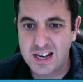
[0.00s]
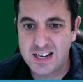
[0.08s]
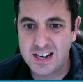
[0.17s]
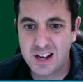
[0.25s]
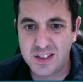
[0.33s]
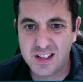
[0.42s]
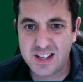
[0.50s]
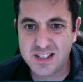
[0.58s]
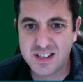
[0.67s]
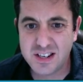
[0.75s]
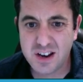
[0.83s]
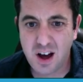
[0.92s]
Now, this
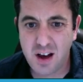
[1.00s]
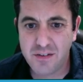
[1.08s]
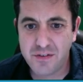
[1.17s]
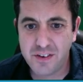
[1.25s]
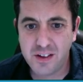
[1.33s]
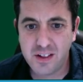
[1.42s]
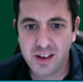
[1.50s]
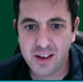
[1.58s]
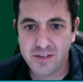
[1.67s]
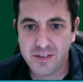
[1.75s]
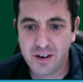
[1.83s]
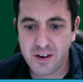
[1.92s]
did not feel like a
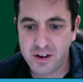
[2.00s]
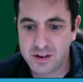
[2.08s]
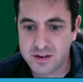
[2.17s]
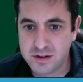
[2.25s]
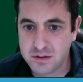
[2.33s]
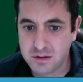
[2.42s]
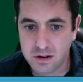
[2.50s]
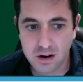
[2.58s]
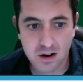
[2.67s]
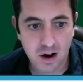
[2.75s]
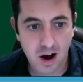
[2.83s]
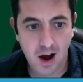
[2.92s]
very good score.